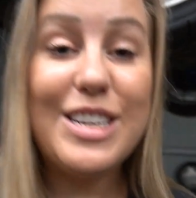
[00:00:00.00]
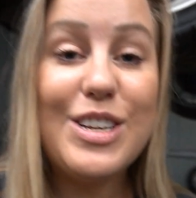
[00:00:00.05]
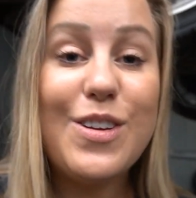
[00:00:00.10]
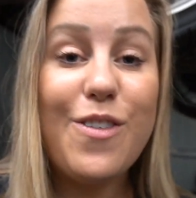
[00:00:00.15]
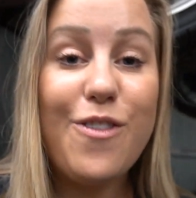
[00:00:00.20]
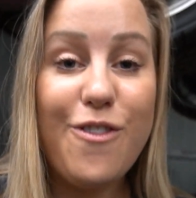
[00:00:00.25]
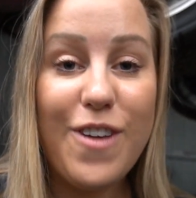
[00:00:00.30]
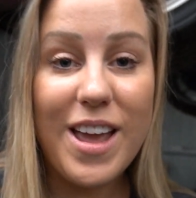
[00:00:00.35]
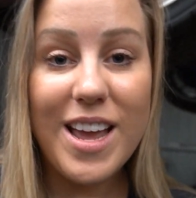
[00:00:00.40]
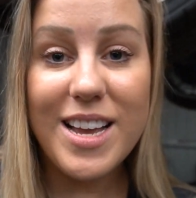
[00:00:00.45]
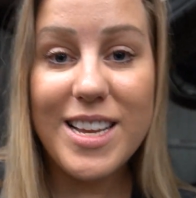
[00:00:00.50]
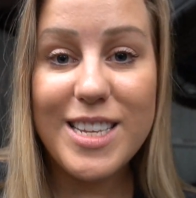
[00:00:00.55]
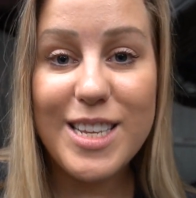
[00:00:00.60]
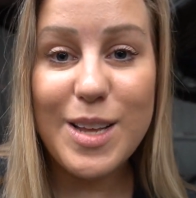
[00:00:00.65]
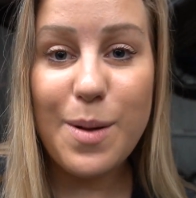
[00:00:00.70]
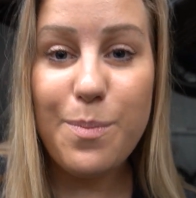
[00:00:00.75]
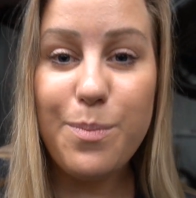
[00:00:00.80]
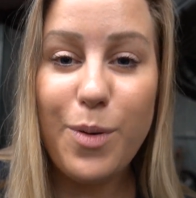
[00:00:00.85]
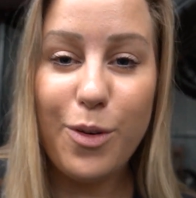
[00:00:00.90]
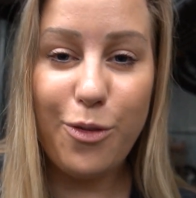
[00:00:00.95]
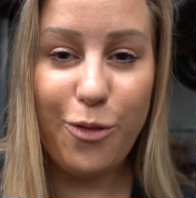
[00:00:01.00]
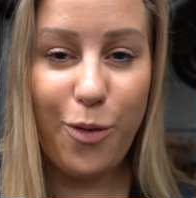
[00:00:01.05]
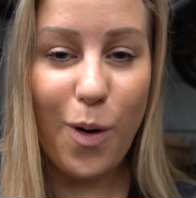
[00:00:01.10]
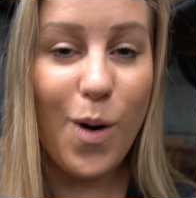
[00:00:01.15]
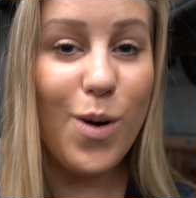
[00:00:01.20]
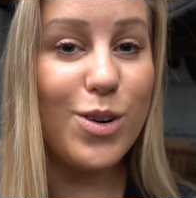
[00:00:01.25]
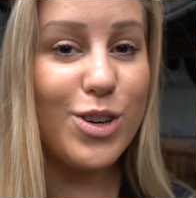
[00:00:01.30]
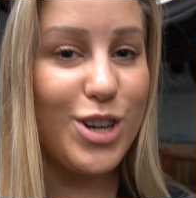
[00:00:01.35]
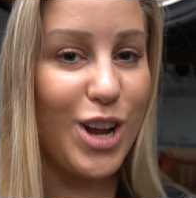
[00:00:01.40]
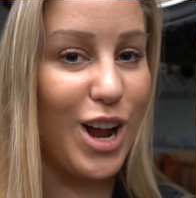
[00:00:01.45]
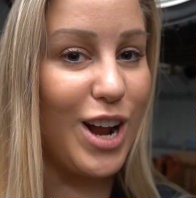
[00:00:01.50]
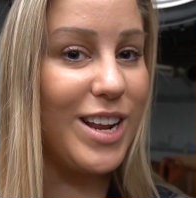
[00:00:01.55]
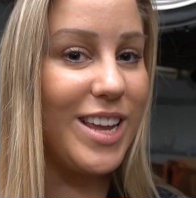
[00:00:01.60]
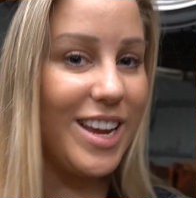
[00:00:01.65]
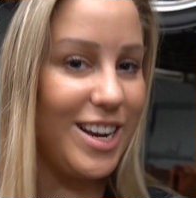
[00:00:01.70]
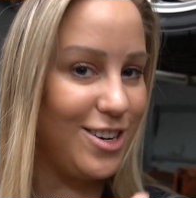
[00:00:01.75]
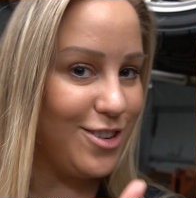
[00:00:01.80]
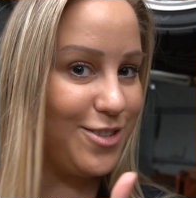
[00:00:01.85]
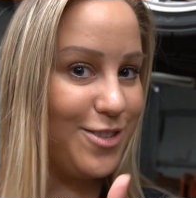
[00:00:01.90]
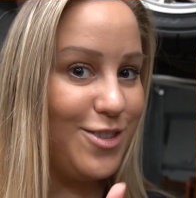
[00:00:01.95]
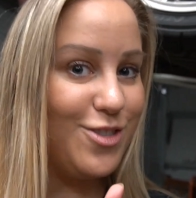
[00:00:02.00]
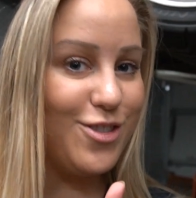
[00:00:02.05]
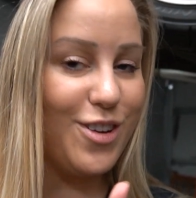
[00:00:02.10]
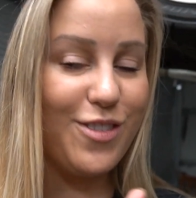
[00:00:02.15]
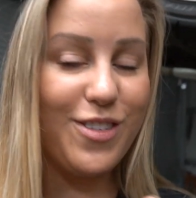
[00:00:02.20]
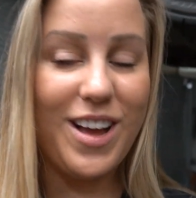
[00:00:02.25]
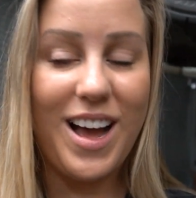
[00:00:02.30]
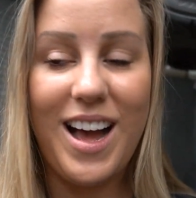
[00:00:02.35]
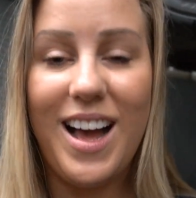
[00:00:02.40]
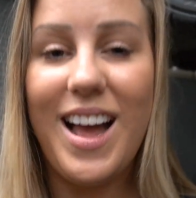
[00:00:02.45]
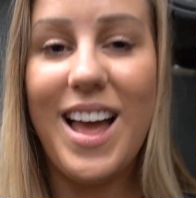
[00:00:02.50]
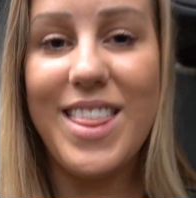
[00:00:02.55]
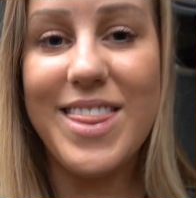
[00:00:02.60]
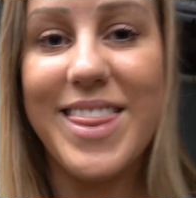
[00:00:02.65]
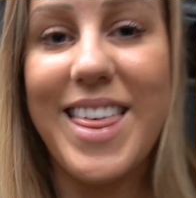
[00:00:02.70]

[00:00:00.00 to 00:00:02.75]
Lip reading: fix before turning it into a drift car, and